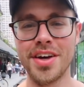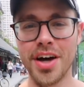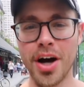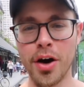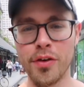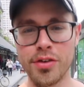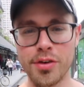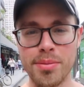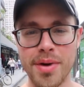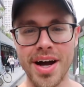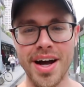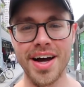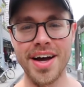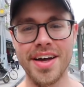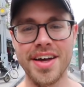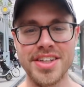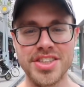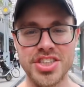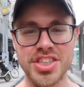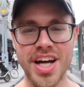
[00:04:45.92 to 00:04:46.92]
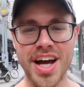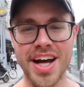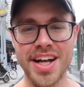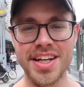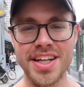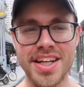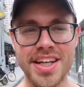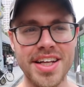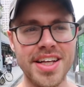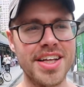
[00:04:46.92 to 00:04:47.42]
Over by
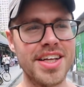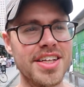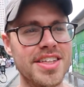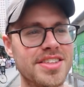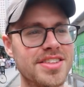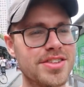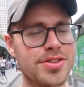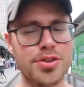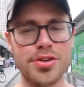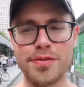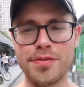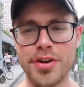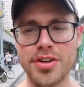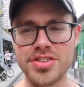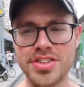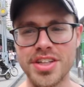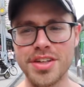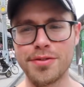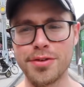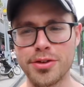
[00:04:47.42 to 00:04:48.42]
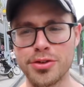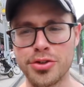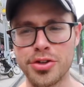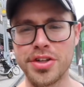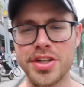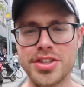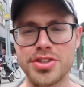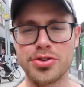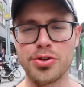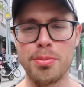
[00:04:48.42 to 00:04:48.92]
Chinese University for
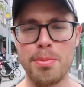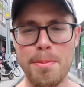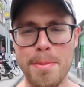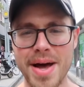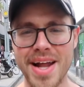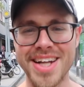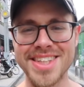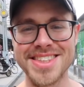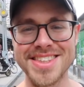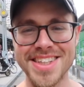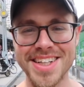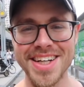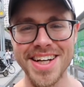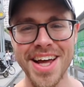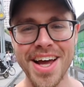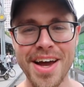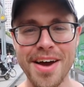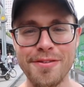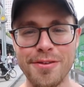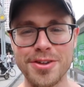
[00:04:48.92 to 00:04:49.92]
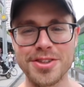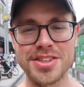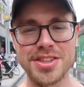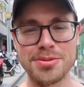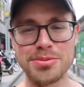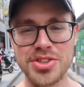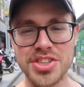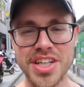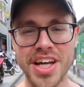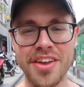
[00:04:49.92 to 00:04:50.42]
Traditional Medicine for
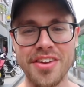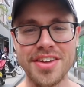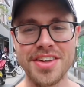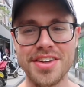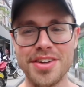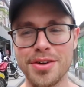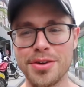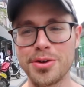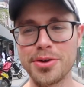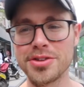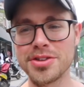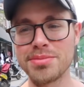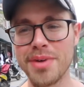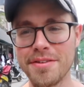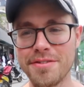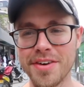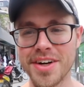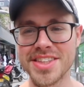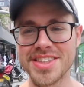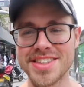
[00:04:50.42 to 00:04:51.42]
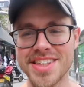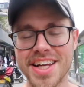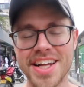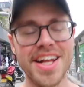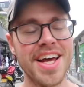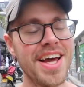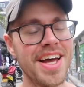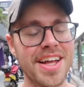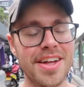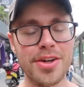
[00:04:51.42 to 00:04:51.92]
some jelly noodles. My friend said
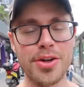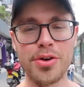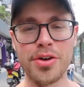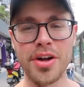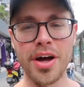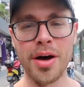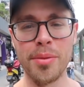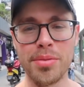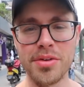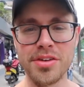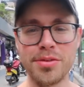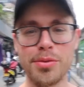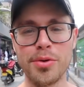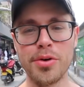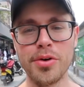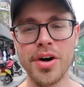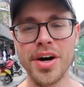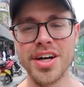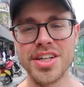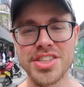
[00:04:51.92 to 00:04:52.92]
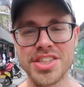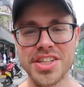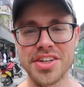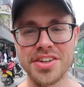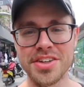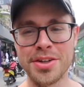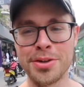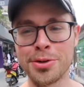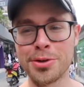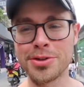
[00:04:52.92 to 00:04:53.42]
doing unbelievable
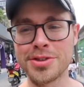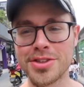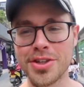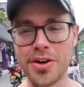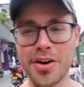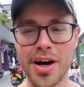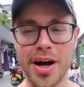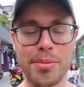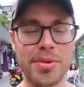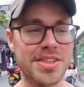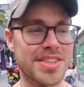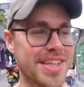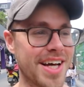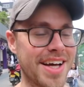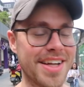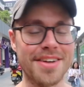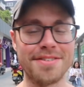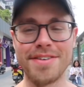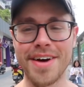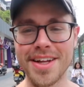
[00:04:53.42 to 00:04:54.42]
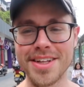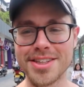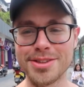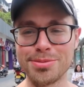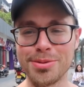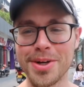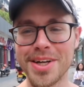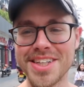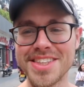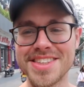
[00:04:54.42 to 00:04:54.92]
jelly noodles, so I'm excited to find this
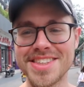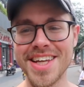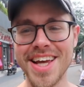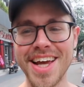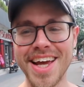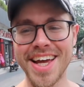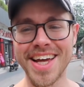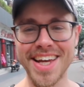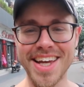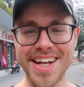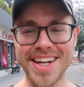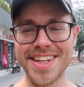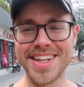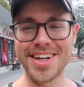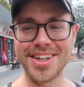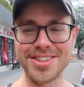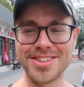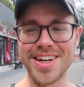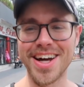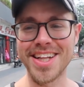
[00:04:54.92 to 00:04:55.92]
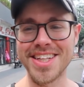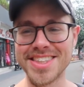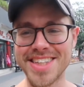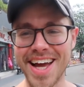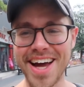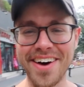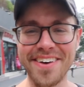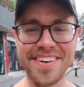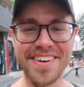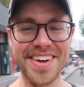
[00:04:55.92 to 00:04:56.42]
place and get in there and try these
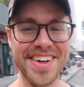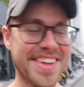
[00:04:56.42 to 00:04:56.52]
out.